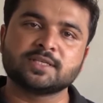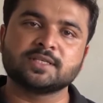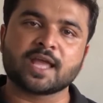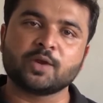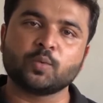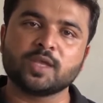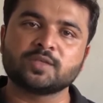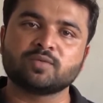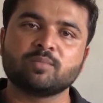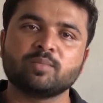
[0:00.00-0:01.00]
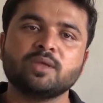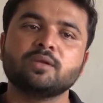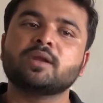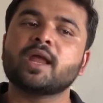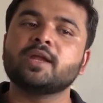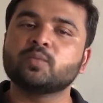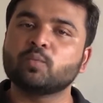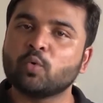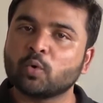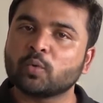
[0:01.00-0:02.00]
is as advice from me. Write
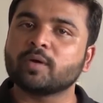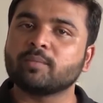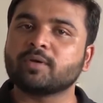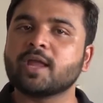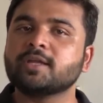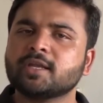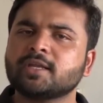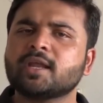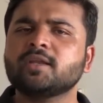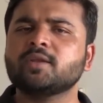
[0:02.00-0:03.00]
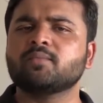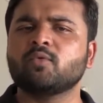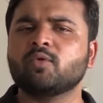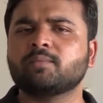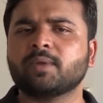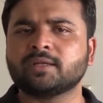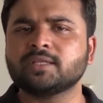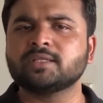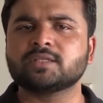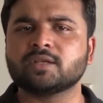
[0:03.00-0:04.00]
more
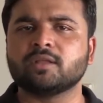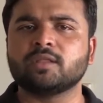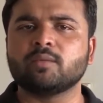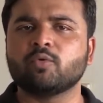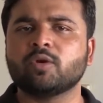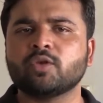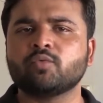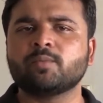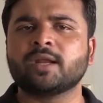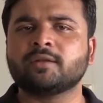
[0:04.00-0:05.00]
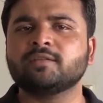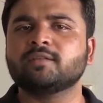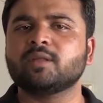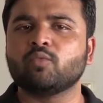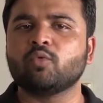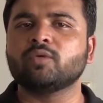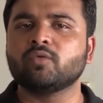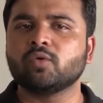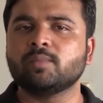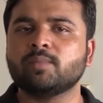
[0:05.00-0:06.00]
practice. The more you practice, the more
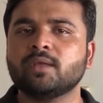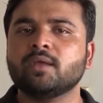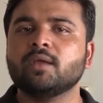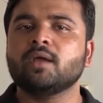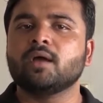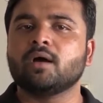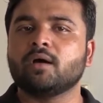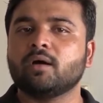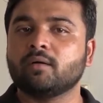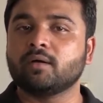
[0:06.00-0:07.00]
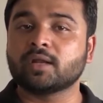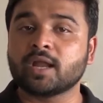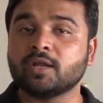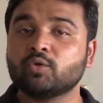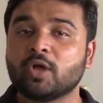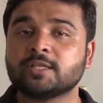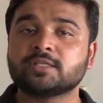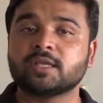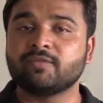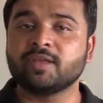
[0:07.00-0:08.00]
you will be write the
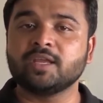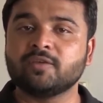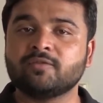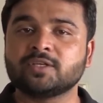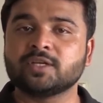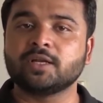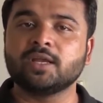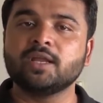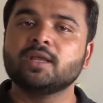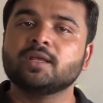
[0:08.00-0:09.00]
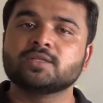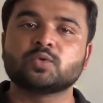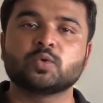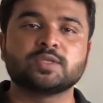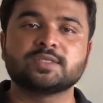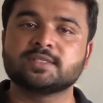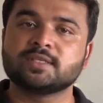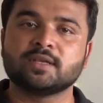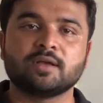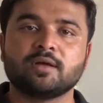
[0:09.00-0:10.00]
answer very efficiently. So this
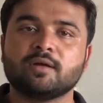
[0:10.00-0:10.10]
is